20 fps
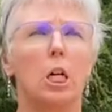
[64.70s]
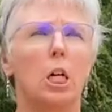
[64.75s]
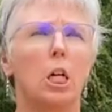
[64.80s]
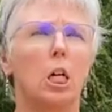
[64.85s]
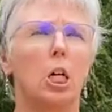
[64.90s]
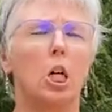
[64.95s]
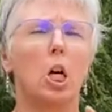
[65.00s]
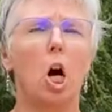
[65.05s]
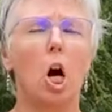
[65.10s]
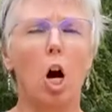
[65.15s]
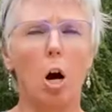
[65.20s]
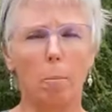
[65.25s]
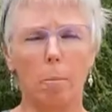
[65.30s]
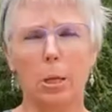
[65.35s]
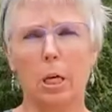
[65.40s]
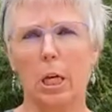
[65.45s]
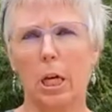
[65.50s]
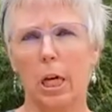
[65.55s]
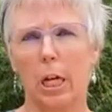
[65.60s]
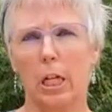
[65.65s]

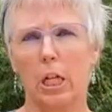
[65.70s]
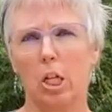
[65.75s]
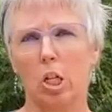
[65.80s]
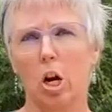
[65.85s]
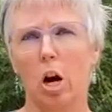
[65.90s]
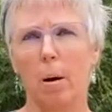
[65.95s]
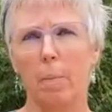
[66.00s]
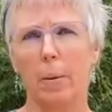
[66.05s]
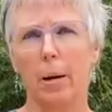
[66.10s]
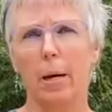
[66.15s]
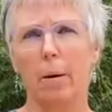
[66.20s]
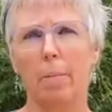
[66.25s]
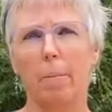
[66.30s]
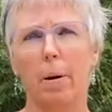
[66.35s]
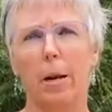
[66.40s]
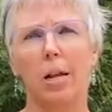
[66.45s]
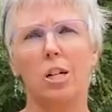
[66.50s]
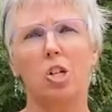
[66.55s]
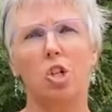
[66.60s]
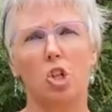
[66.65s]
complicated topic,
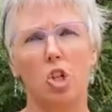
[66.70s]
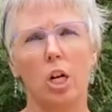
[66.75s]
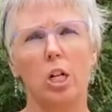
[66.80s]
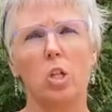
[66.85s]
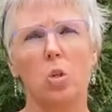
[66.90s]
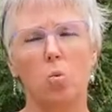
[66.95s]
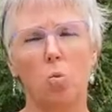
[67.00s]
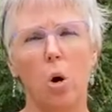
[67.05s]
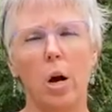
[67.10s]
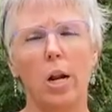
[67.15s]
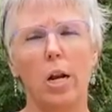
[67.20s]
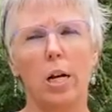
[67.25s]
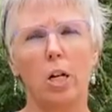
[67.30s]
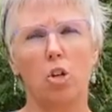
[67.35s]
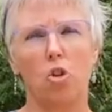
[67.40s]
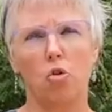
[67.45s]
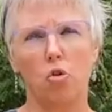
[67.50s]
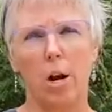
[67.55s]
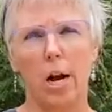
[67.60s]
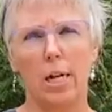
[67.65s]
but I just want to
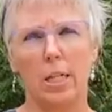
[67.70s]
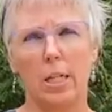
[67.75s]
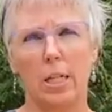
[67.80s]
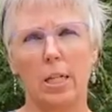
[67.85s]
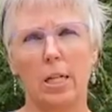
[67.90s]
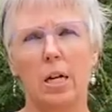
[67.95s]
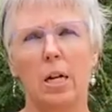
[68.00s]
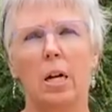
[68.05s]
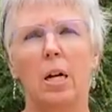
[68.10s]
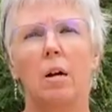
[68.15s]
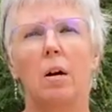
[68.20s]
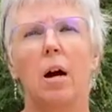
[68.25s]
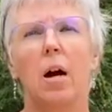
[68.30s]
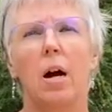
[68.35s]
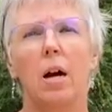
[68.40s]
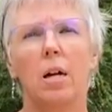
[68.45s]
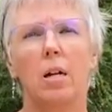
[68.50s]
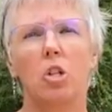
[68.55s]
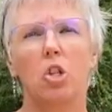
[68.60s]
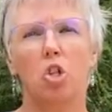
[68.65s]
address
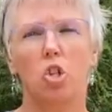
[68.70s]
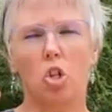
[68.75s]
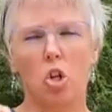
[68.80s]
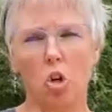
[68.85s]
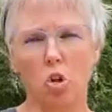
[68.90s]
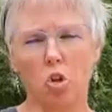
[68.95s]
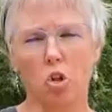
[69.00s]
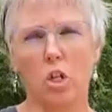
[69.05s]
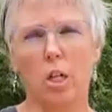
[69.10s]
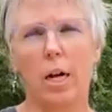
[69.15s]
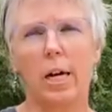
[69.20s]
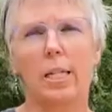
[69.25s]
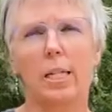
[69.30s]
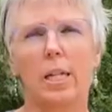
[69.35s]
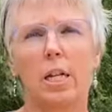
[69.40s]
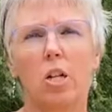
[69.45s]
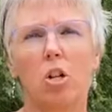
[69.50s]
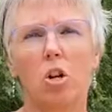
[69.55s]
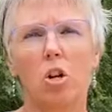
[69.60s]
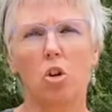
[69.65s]

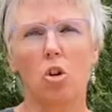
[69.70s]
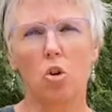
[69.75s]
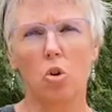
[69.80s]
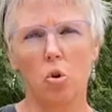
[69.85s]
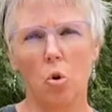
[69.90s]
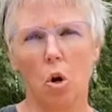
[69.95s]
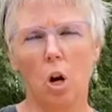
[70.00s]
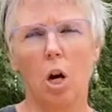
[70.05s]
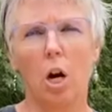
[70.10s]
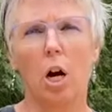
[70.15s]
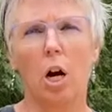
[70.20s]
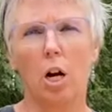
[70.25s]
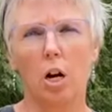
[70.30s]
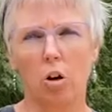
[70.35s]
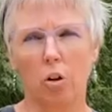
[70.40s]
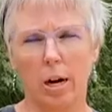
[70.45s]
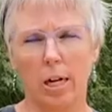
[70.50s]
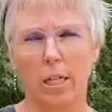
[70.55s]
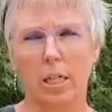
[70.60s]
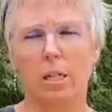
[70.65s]
socializing your
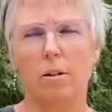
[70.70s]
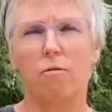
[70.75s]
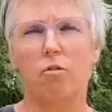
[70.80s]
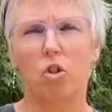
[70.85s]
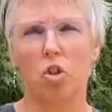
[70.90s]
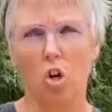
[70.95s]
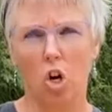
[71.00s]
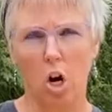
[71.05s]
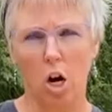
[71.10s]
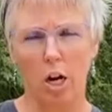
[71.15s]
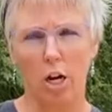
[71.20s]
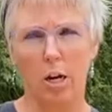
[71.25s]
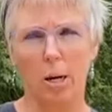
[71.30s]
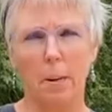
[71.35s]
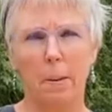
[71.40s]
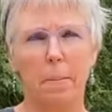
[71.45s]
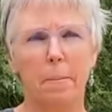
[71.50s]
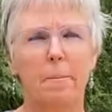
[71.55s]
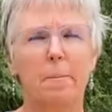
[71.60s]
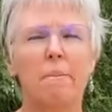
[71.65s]
aggressive dog.
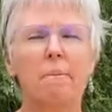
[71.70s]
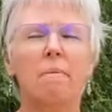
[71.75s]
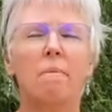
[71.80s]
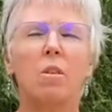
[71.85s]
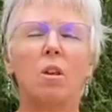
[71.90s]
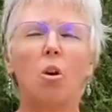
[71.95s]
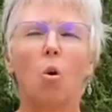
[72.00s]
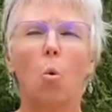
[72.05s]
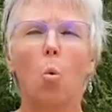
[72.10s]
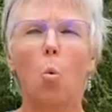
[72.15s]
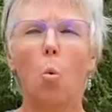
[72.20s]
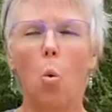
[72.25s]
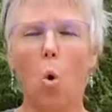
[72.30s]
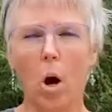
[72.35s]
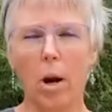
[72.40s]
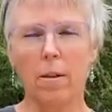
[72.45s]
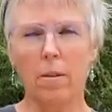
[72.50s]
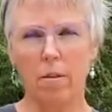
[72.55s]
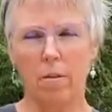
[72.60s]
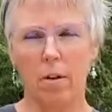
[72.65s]

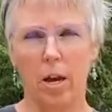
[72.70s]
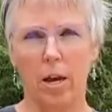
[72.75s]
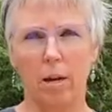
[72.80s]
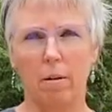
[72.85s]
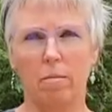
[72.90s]
One thing,